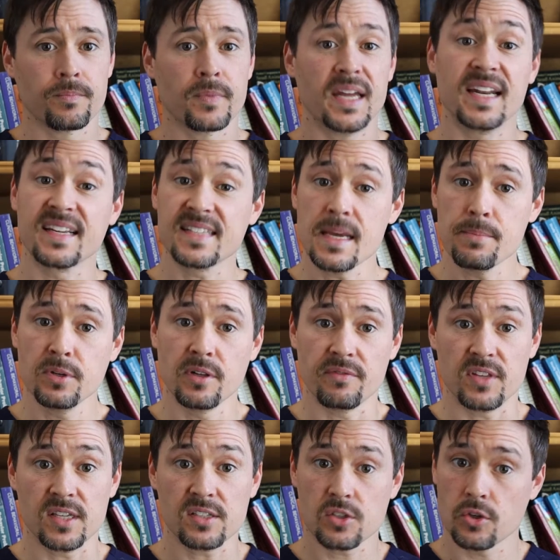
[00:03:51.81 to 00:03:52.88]
An example of
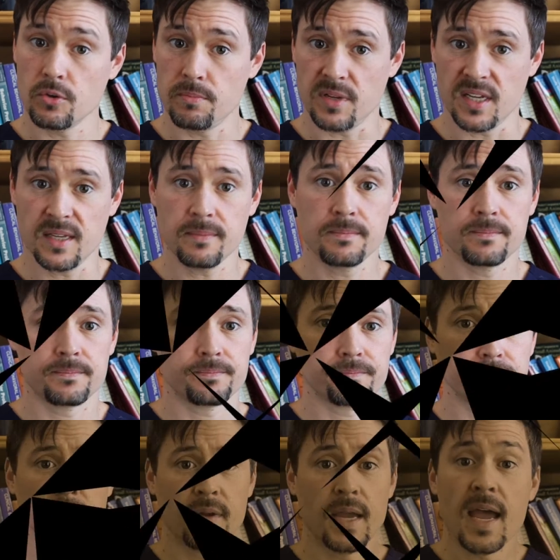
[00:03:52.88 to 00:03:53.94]
this could be,
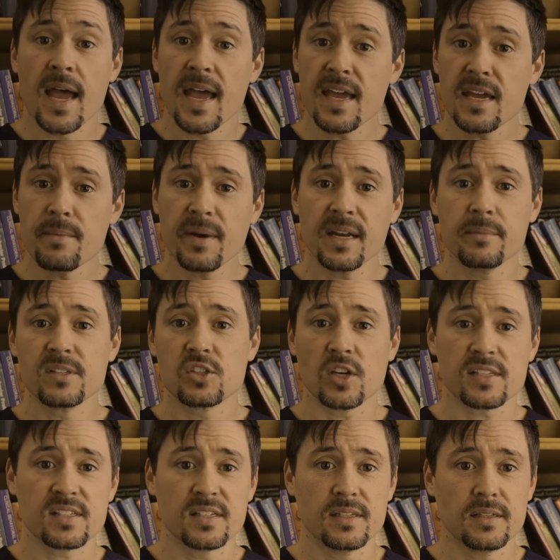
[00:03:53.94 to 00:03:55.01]
hey, my name is
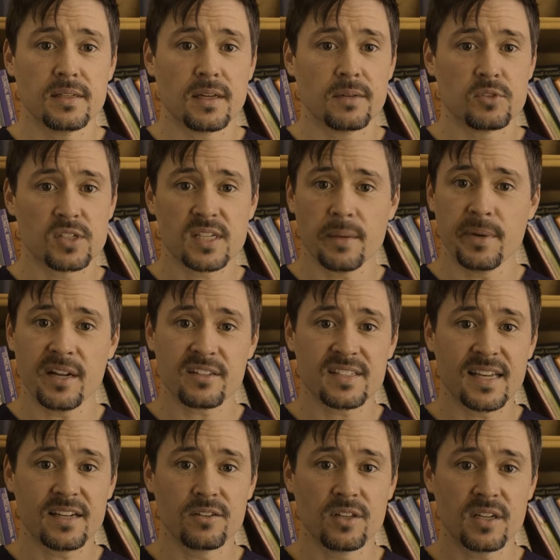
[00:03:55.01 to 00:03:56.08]
Justin. I'm just coming out to
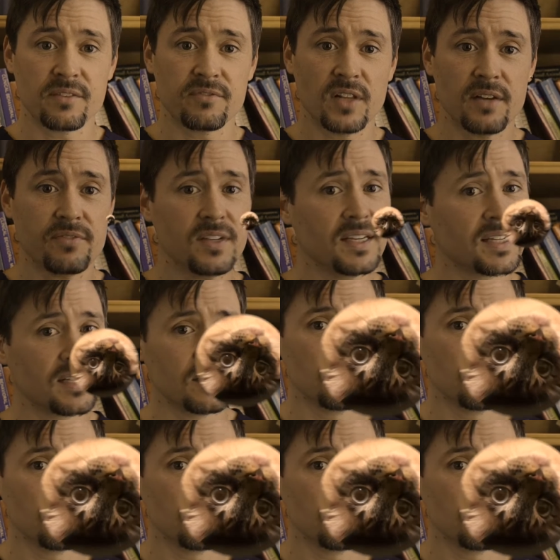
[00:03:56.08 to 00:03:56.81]
take a look at Fluffy and get a